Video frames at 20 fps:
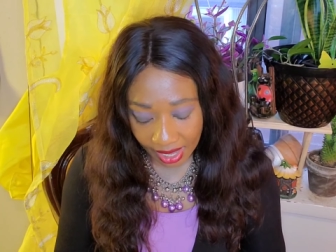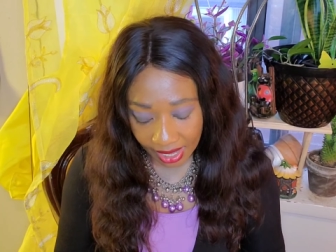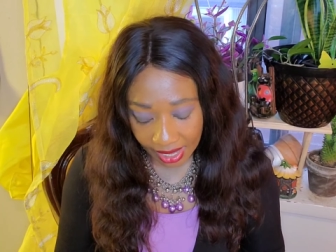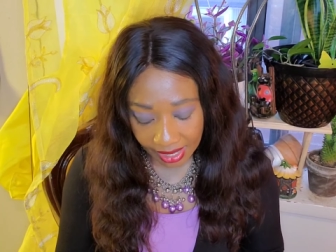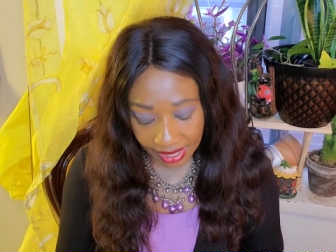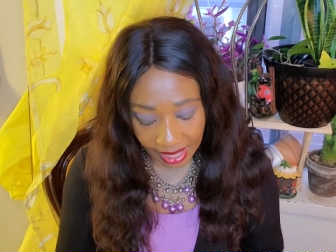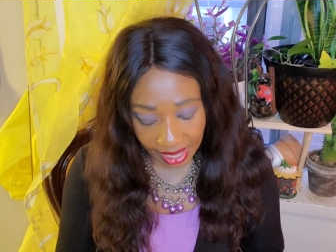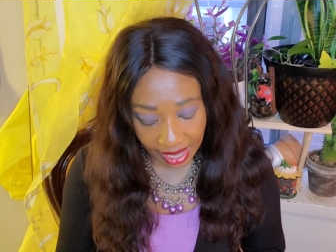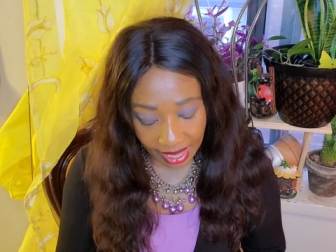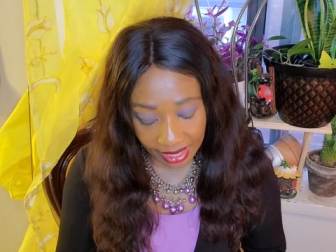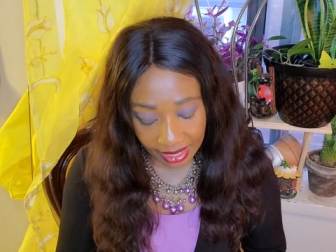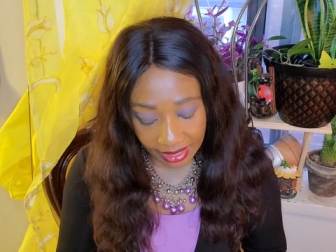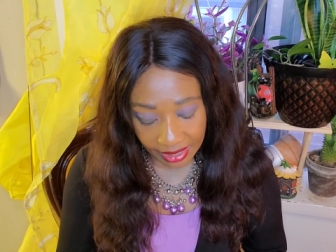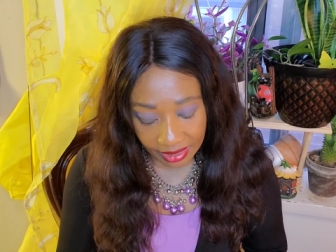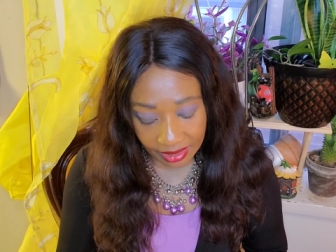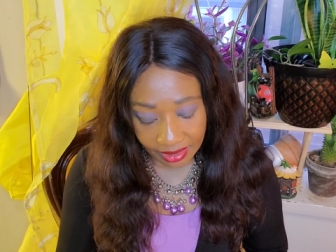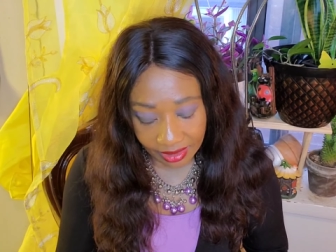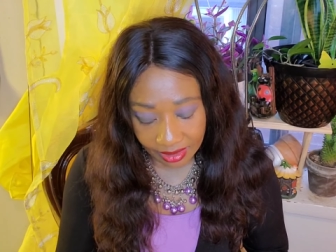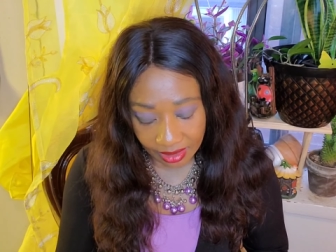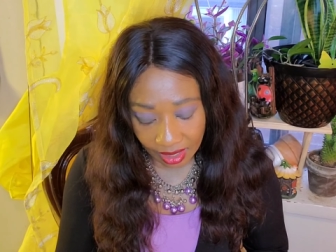and I,
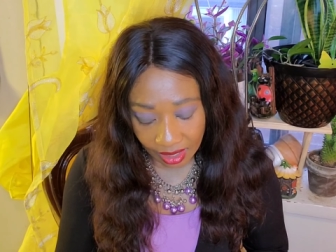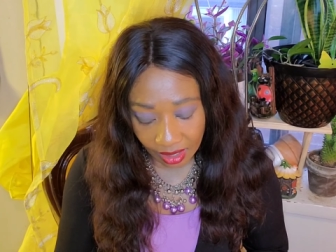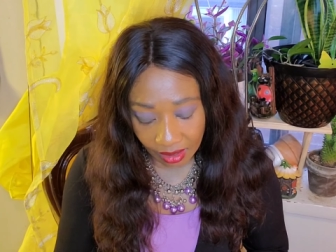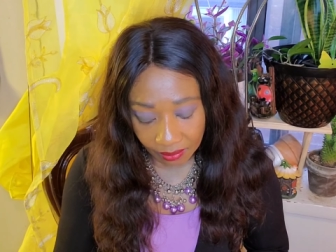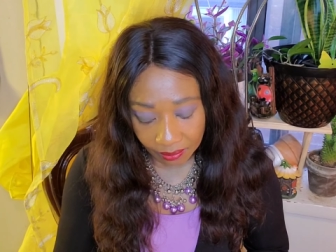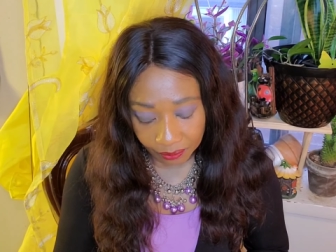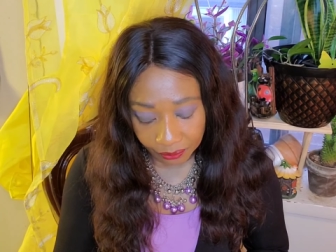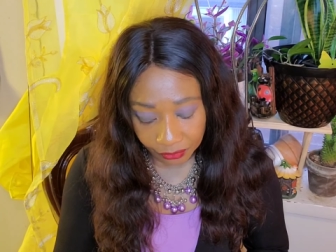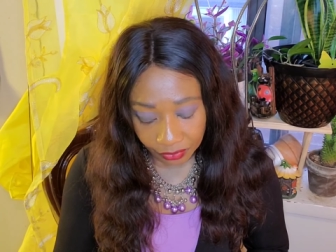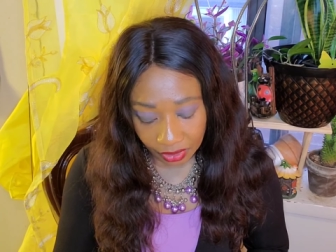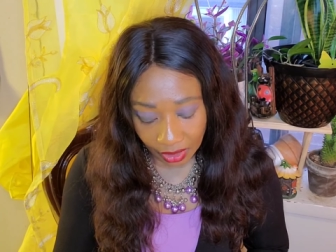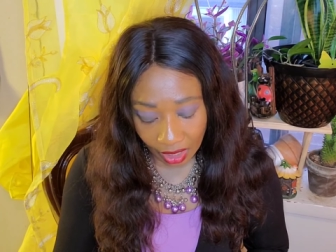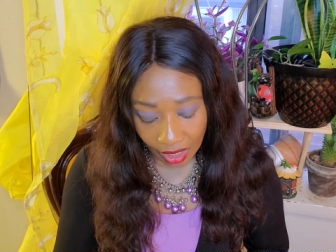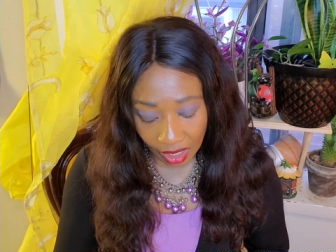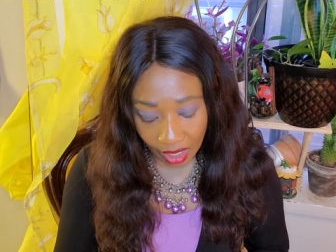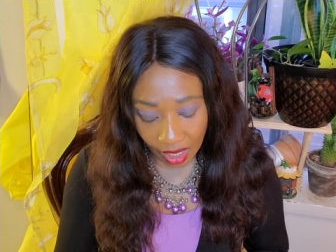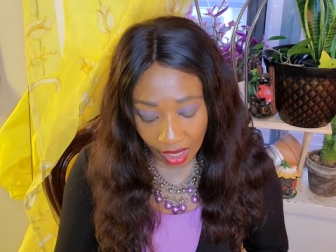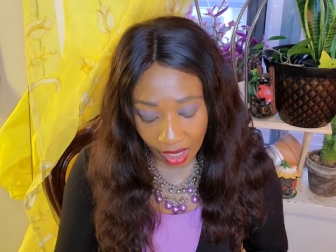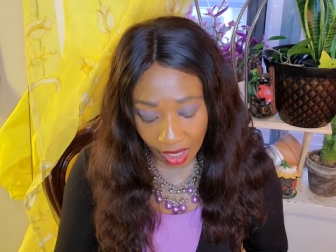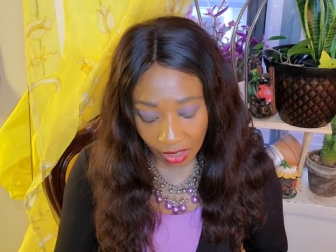and it's um
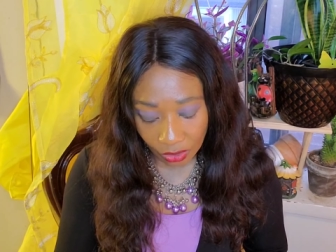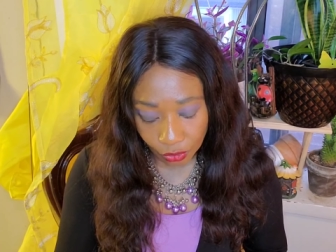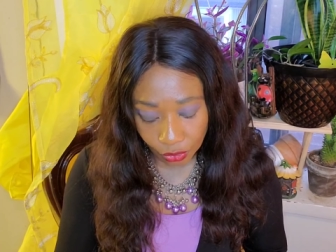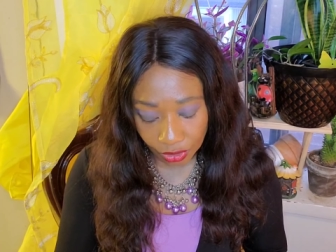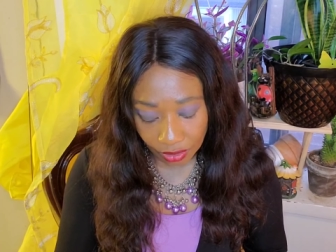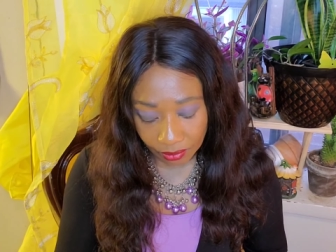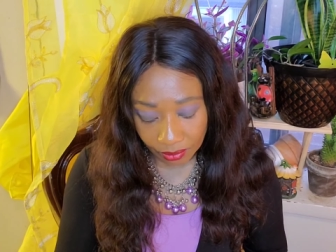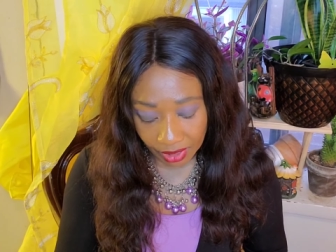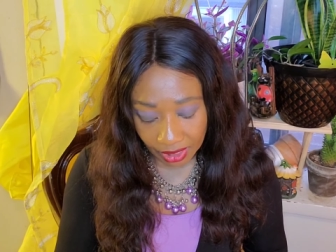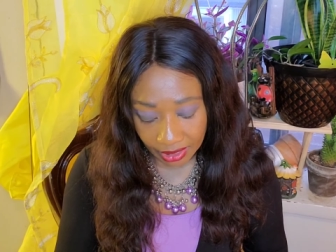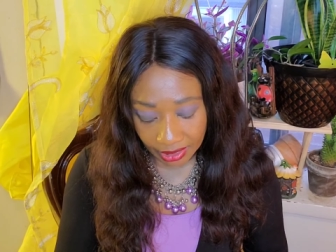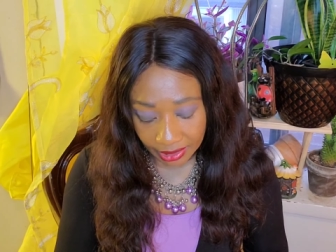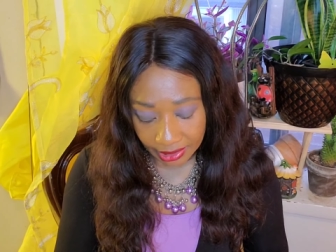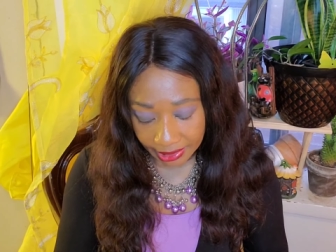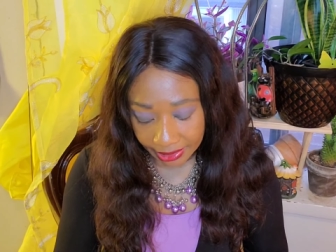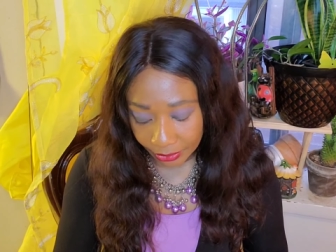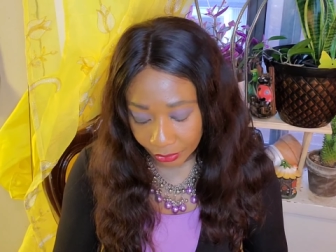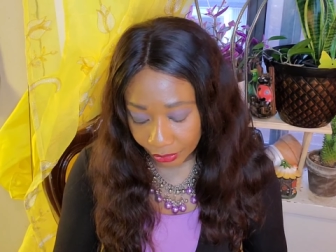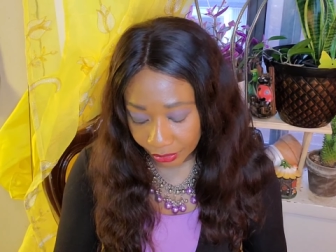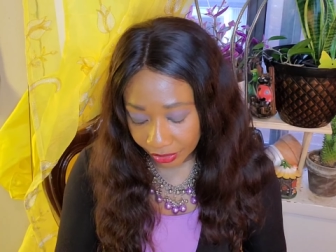100
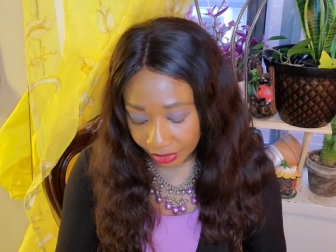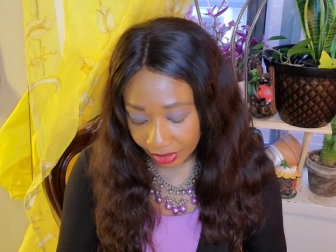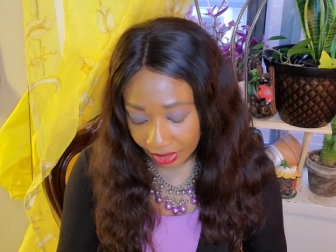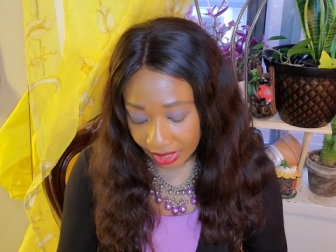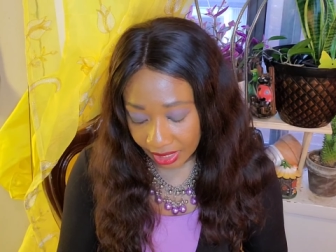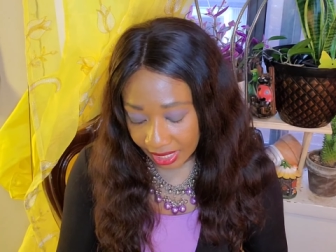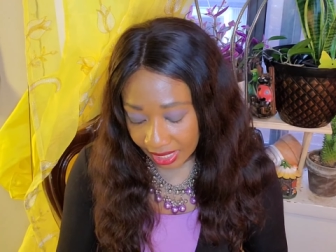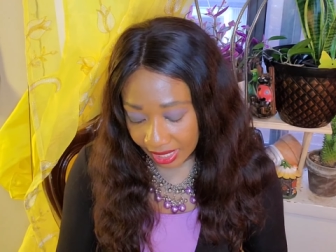milliliter